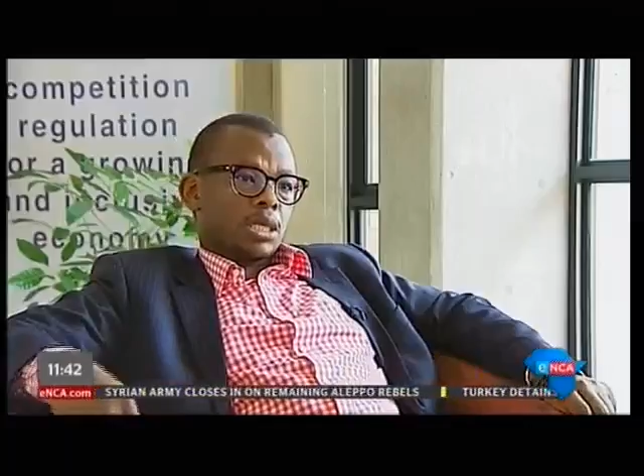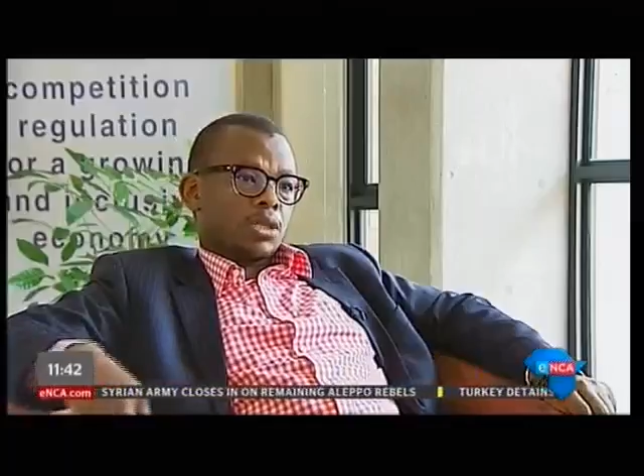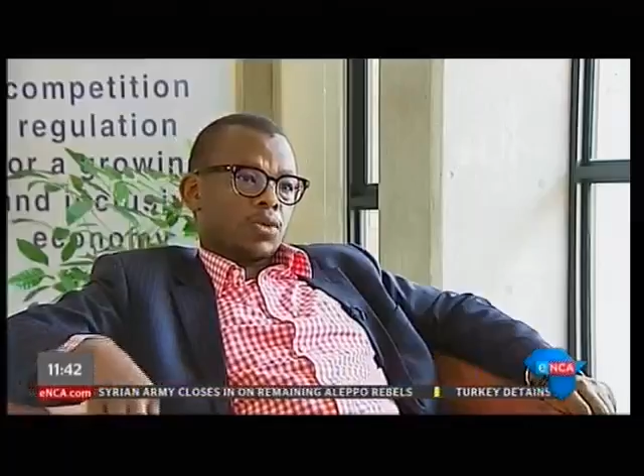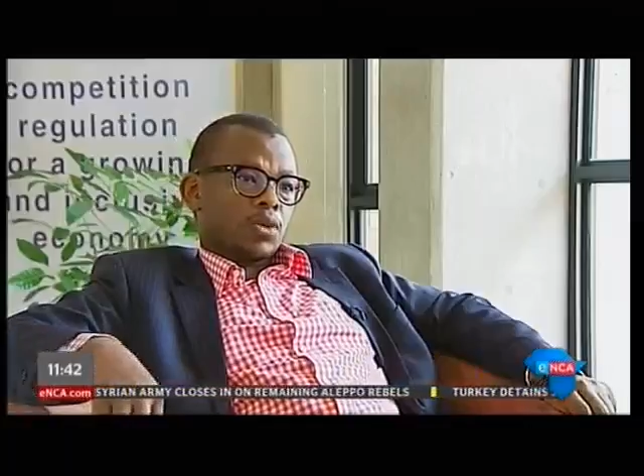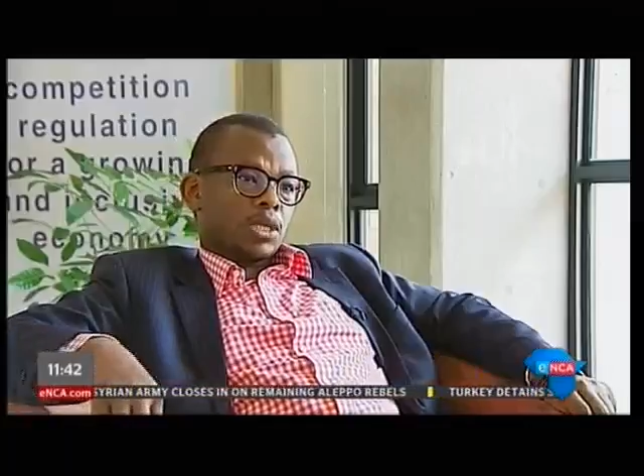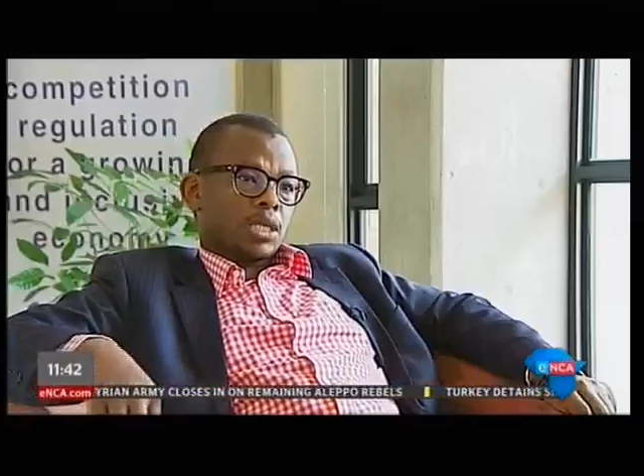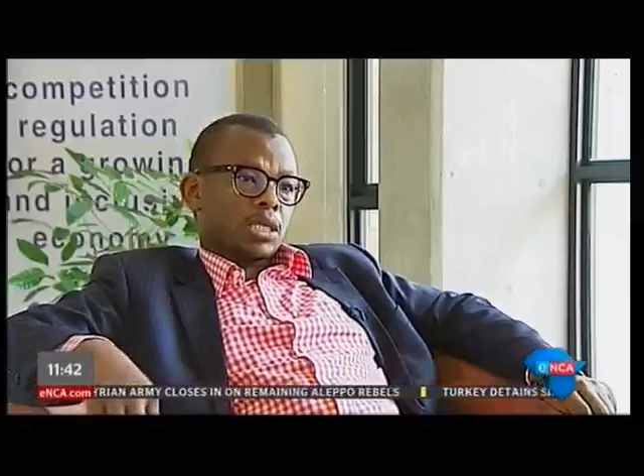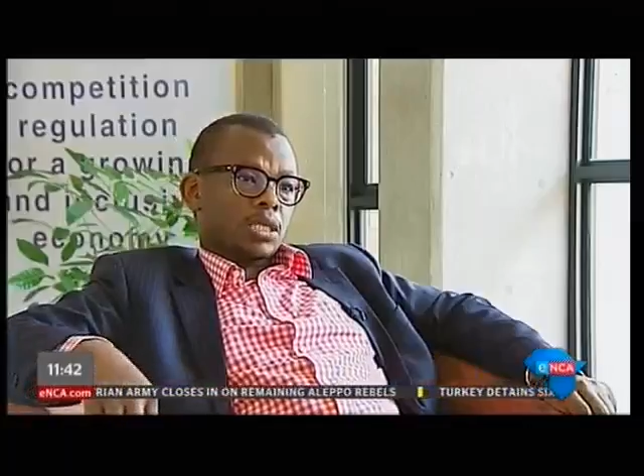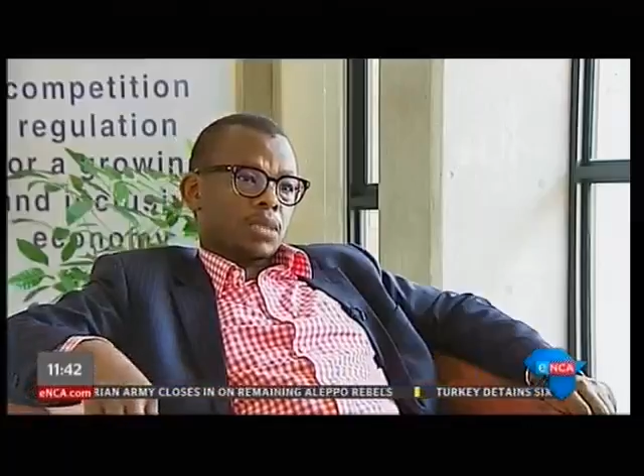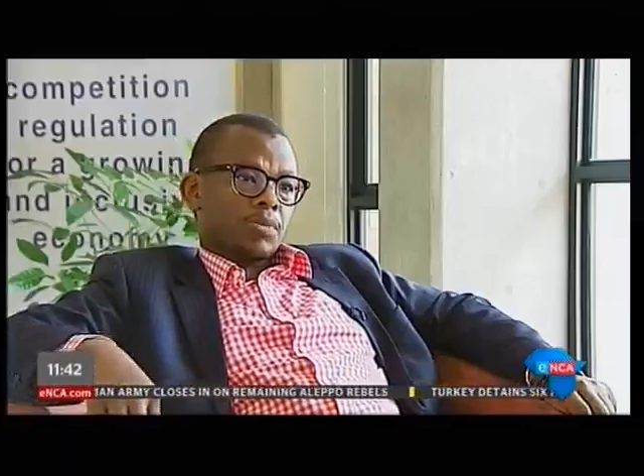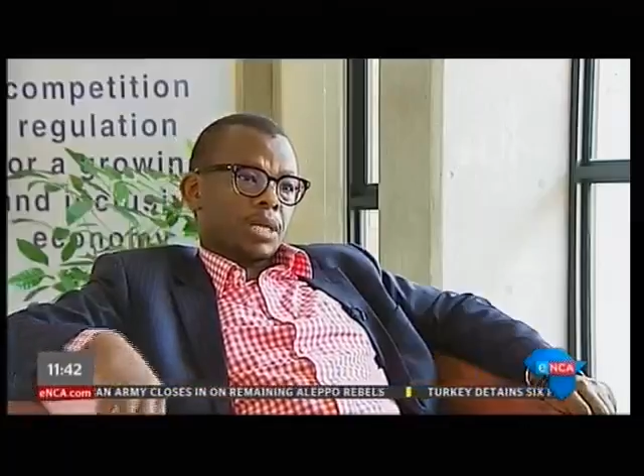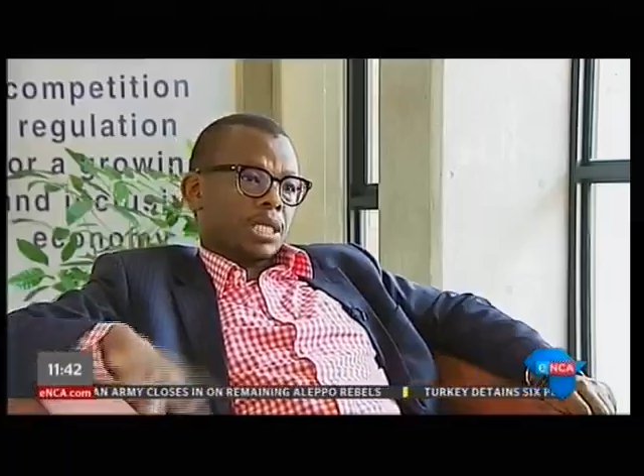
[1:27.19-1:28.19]
into
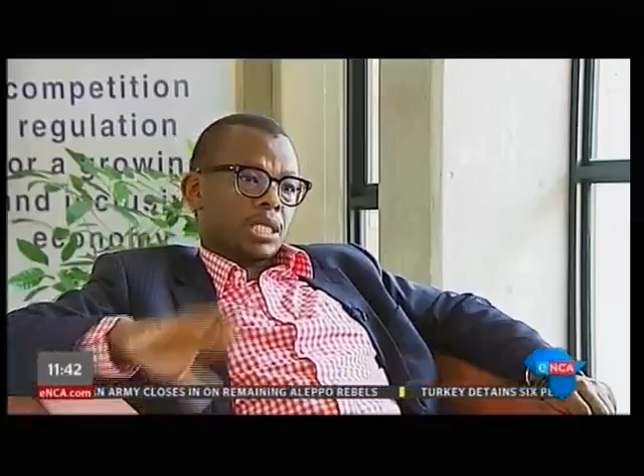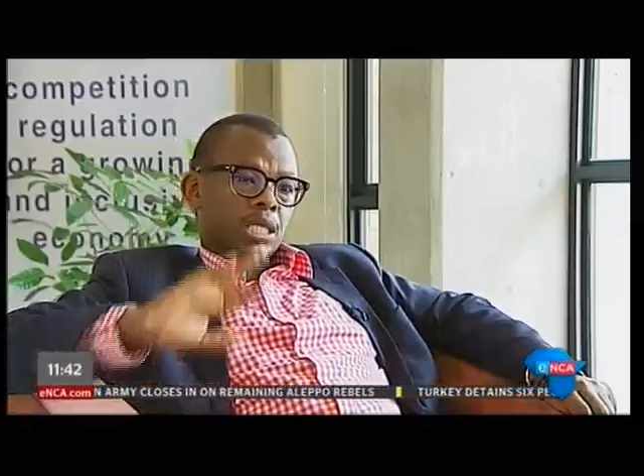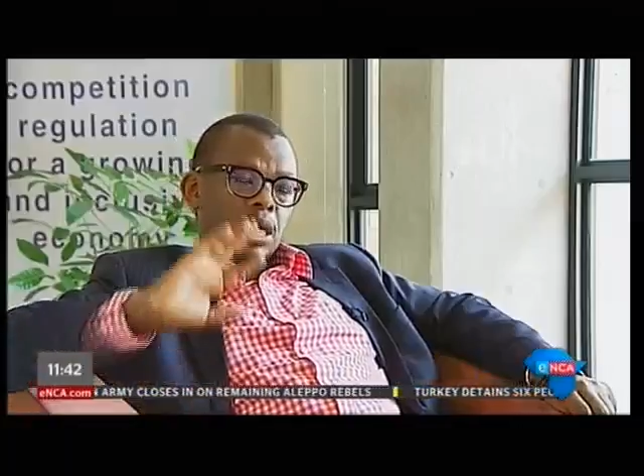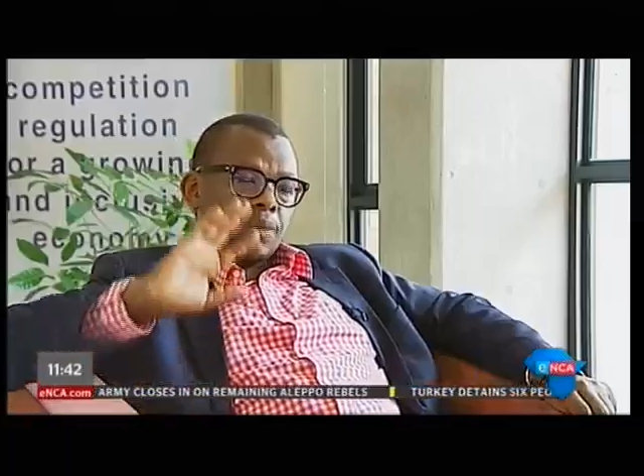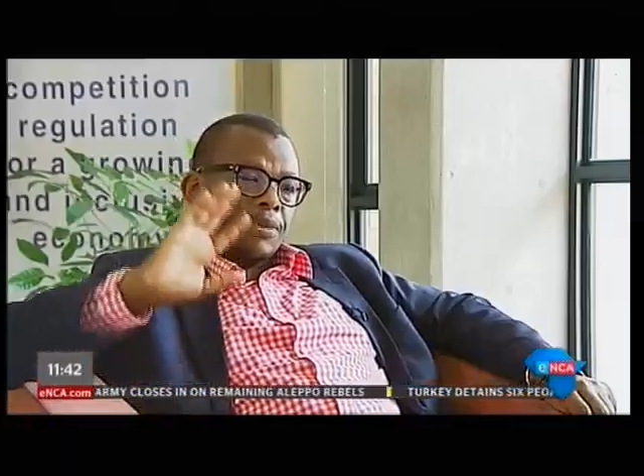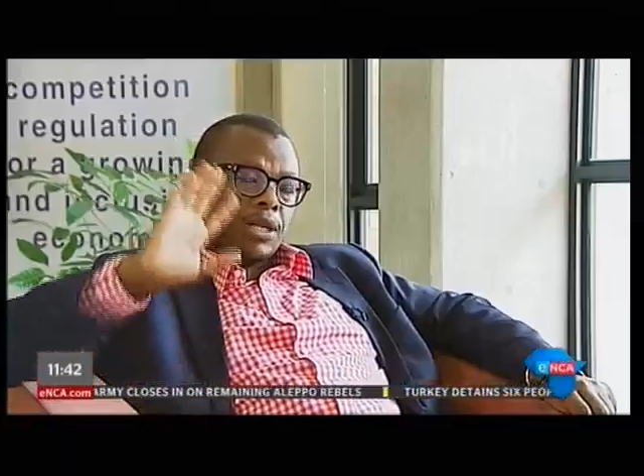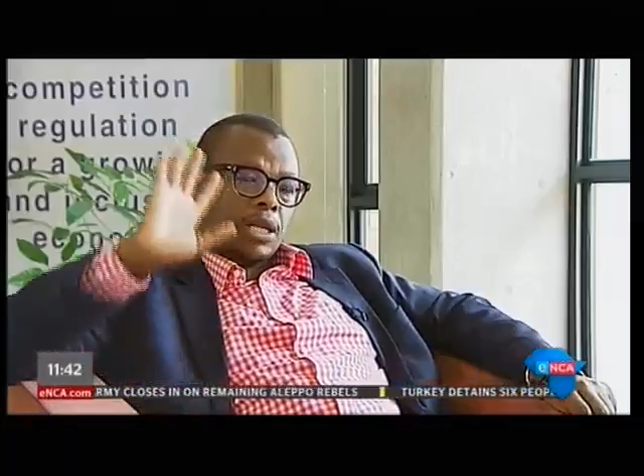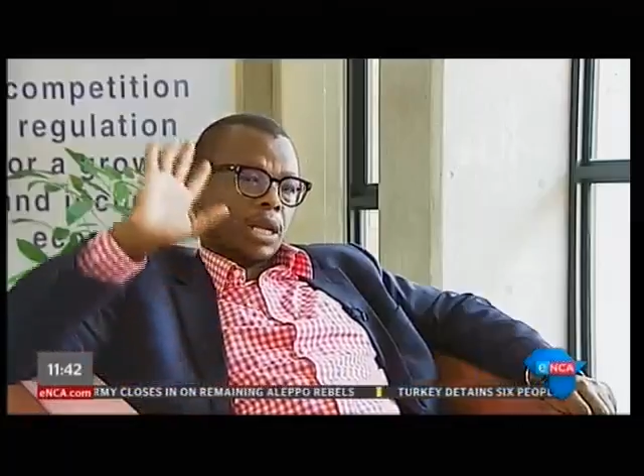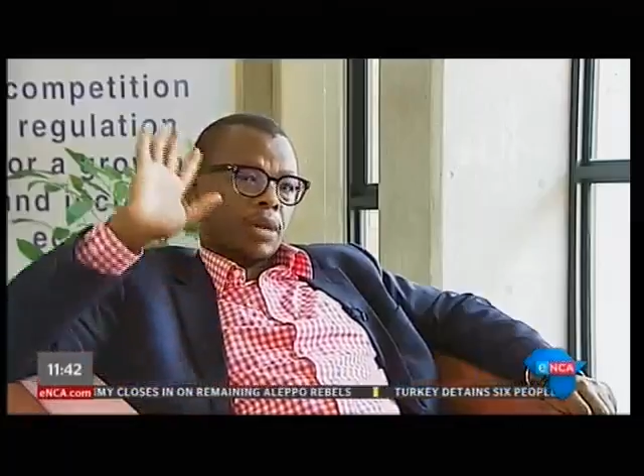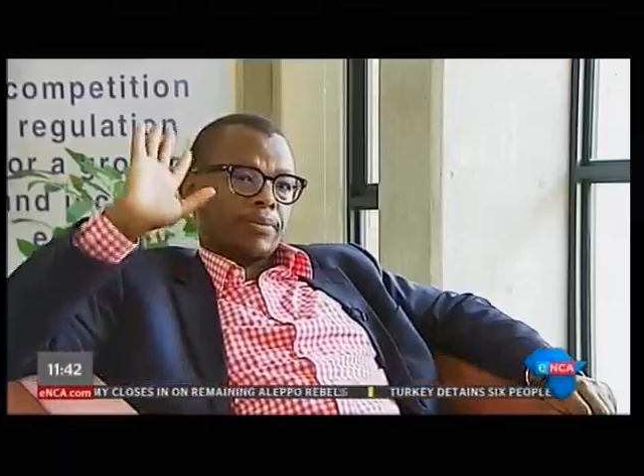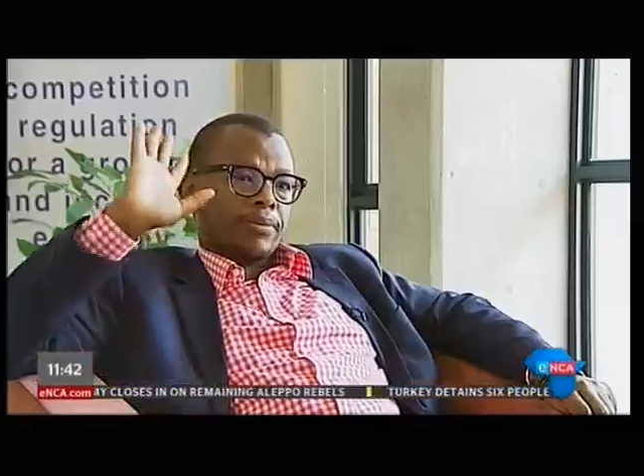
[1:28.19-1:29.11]
this, but I mean,